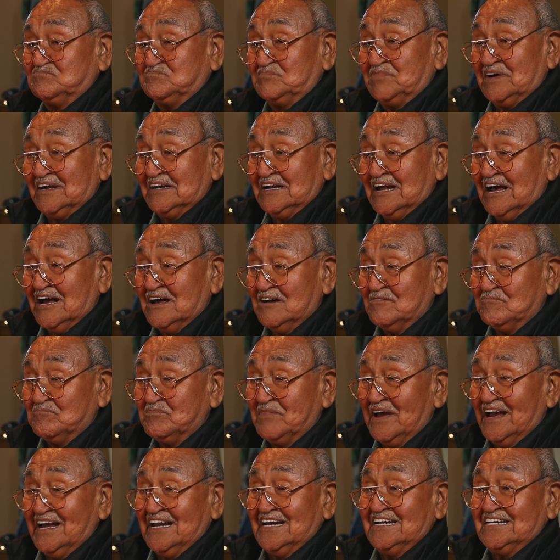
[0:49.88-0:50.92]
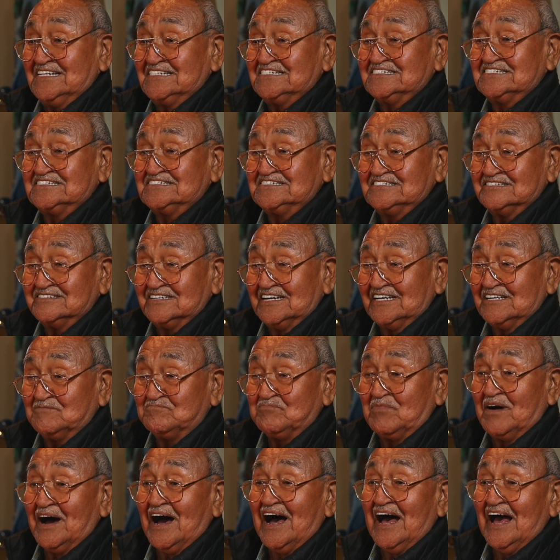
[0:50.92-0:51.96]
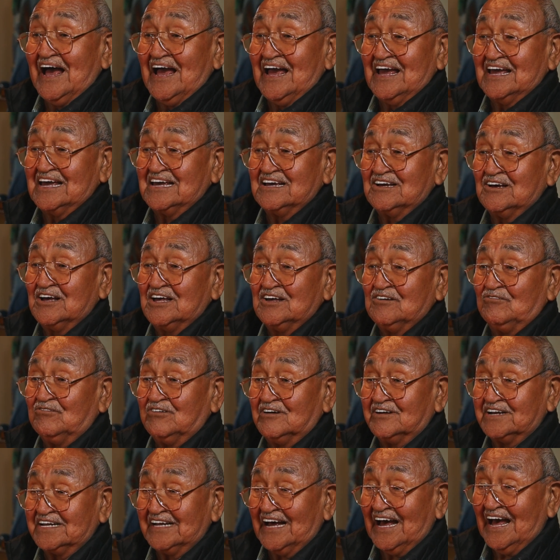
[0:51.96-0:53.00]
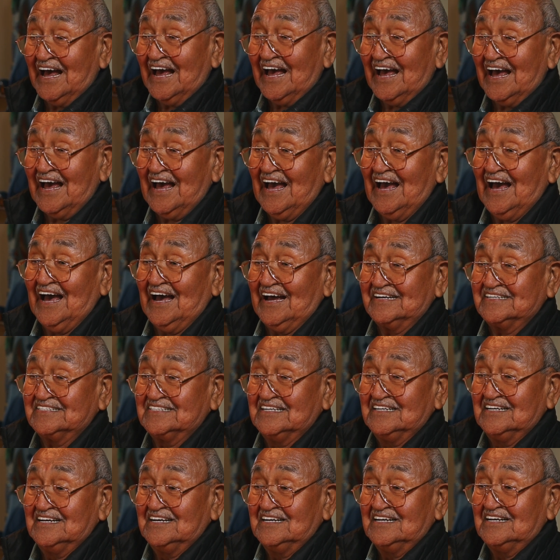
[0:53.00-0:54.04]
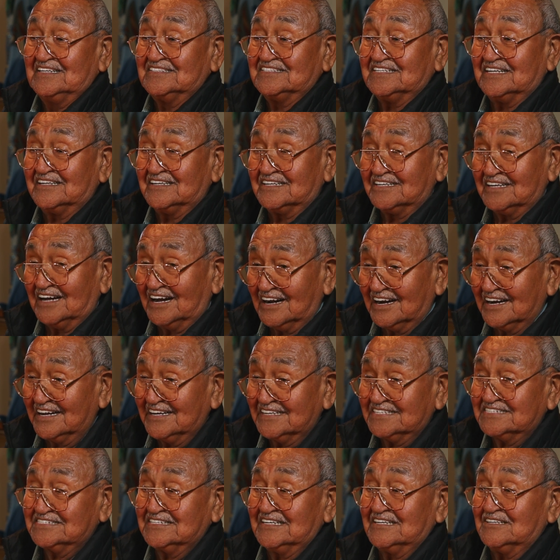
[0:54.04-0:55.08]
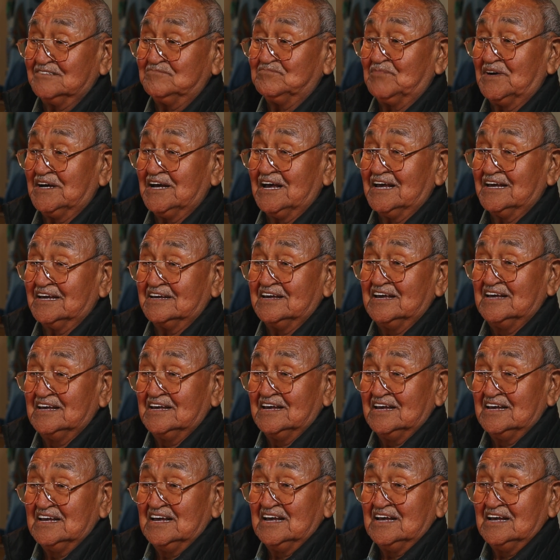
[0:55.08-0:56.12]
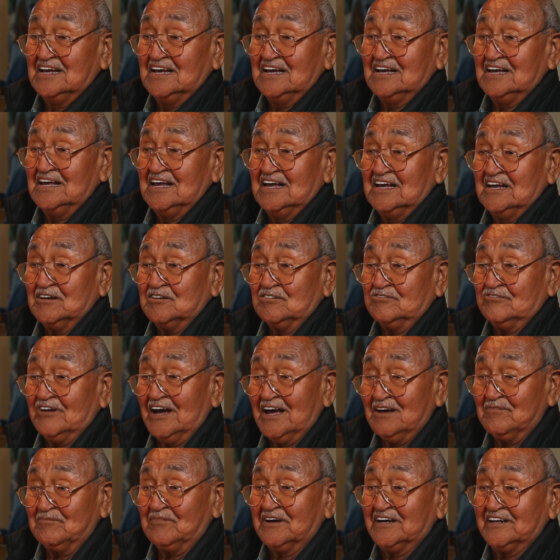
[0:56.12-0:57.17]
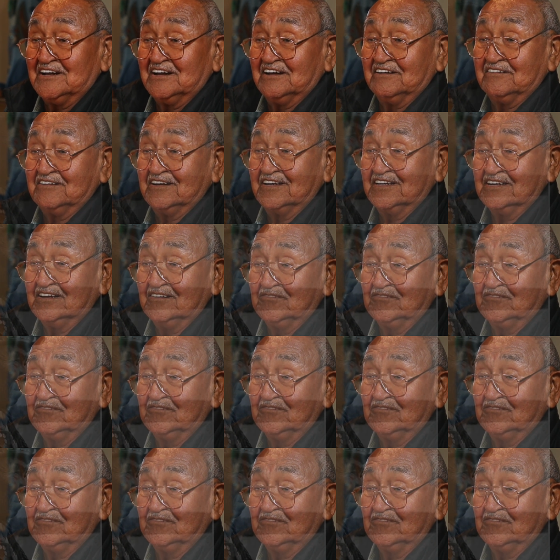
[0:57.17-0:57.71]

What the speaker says: but I managed to get by what I had, the knowledge that my grandmother,